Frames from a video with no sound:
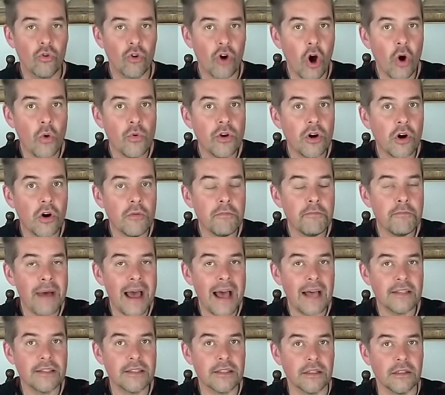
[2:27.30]
Grow your own
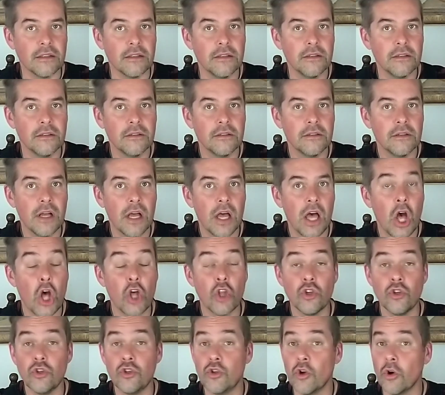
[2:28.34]
basil.
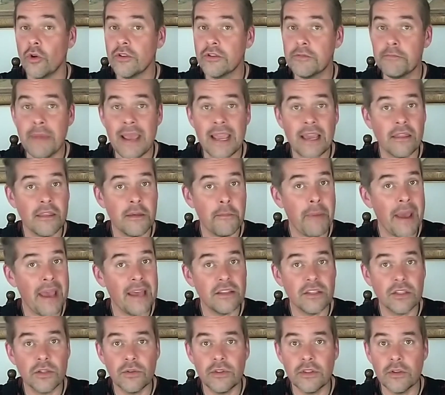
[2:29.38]
Don't make the
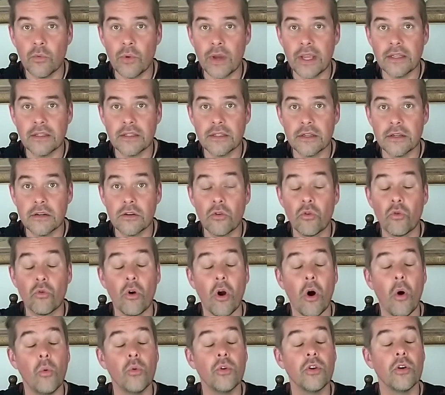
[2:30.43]
pesto in the winter.
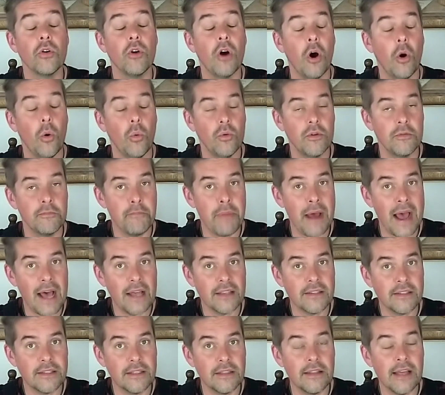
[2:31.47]
Grow your own
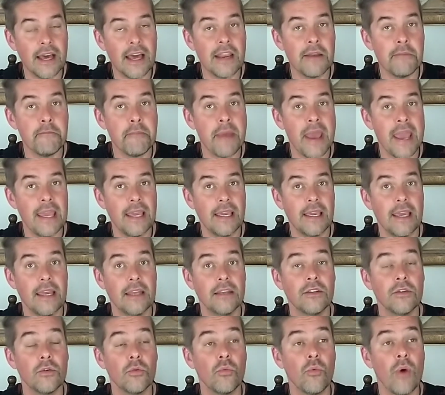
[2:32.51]
basil and make
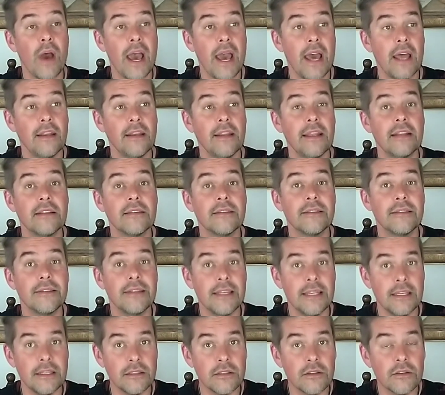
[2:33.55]
it when it's
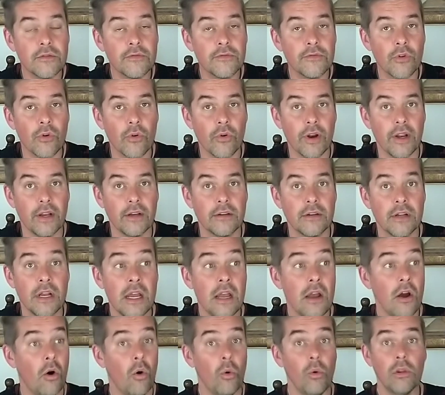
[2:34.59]
season for it.
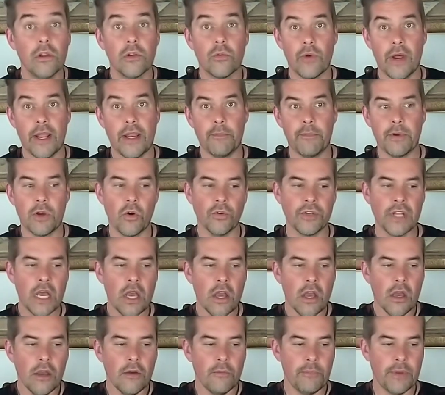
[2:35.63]
Already,
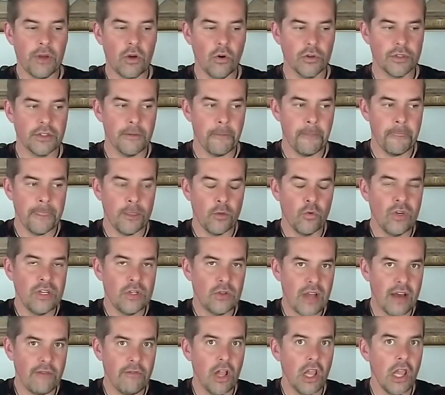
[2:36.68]
because you
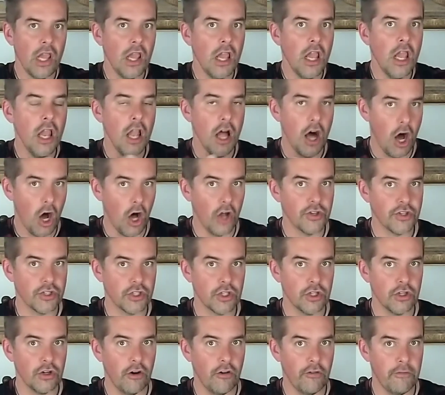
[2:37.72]
need to have a
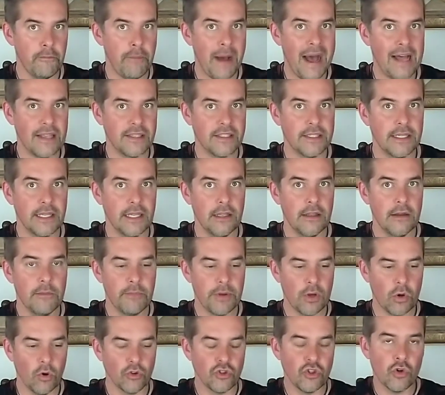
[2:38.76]
lot of basil
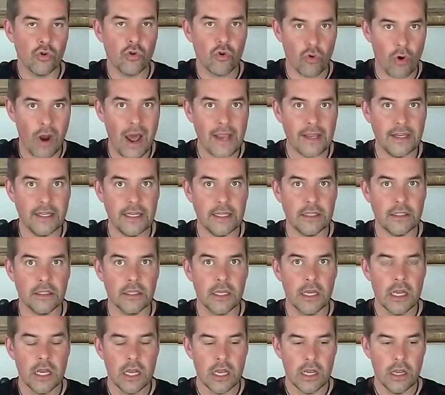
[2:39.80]
because you grind
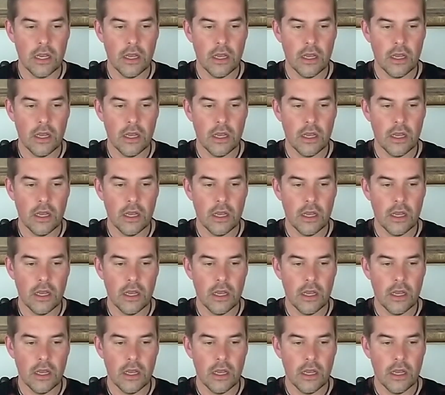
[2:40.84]
it